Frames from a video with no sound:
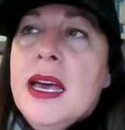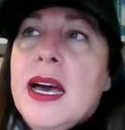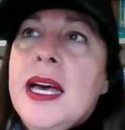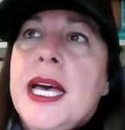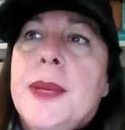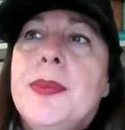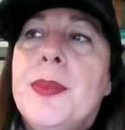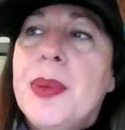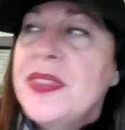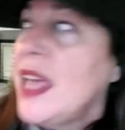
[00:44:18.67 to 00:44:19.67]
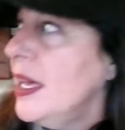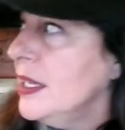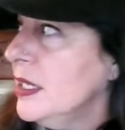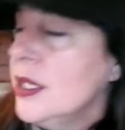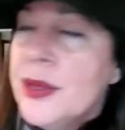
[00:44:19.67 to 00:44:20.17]
But that,
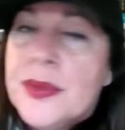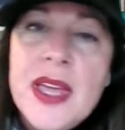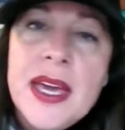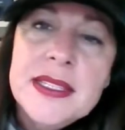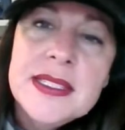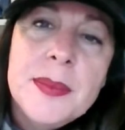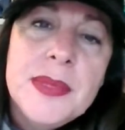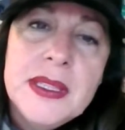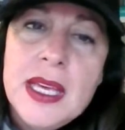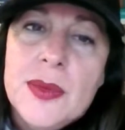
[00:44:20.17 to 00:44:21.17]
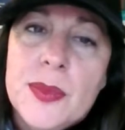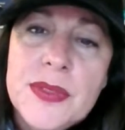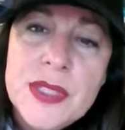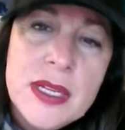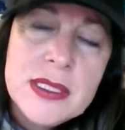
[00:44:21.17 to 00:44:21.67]
that is something that we've
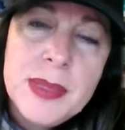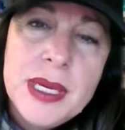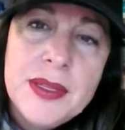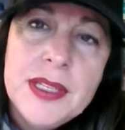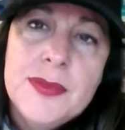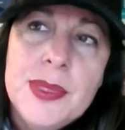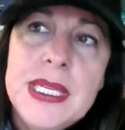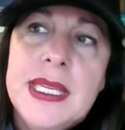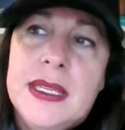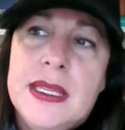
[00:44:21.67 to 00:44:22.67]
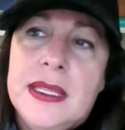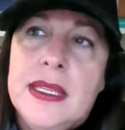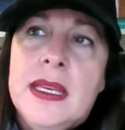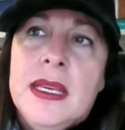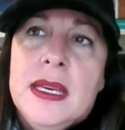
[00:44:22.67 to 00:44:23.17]
talked about. If we can
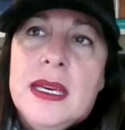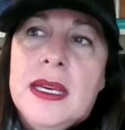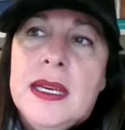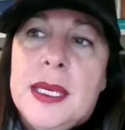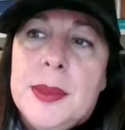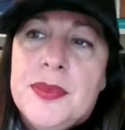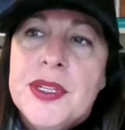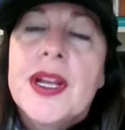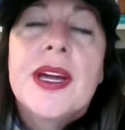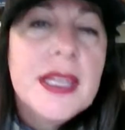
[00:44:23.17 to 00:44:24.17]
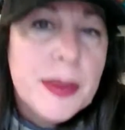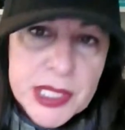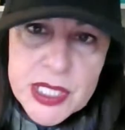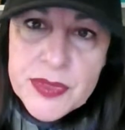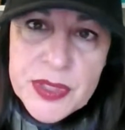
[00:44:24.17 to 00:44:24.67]
figure out how to
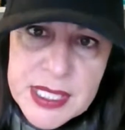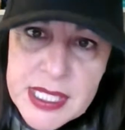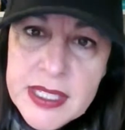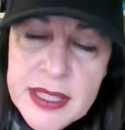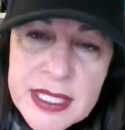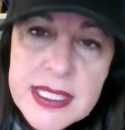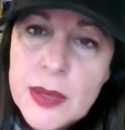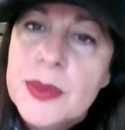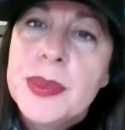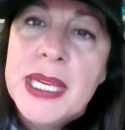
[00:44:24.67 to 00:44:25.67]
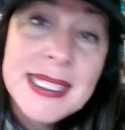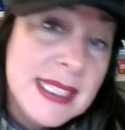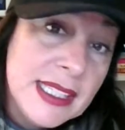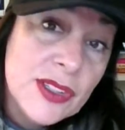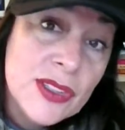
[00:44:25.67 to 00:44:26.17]
budget for these kind of things, that would be
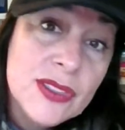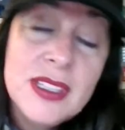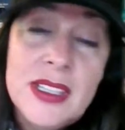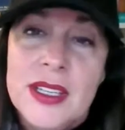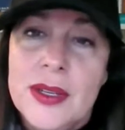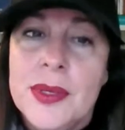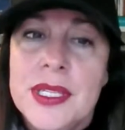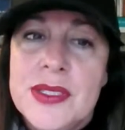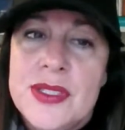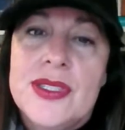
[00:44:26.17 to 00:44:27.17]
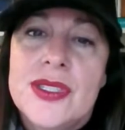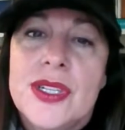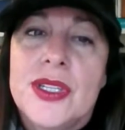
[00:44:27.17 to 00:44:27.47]
ideal, is to start.